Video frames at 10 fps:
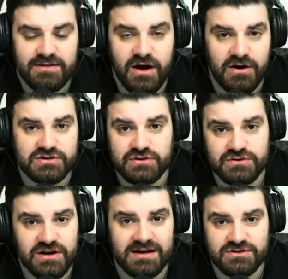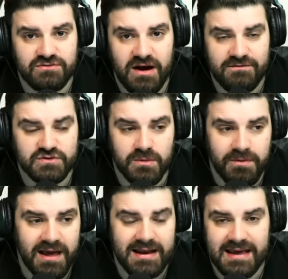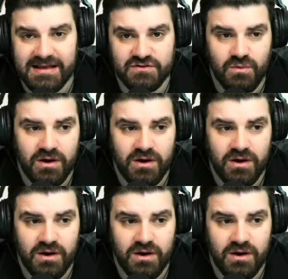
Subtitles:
that our two title rivals were playing against one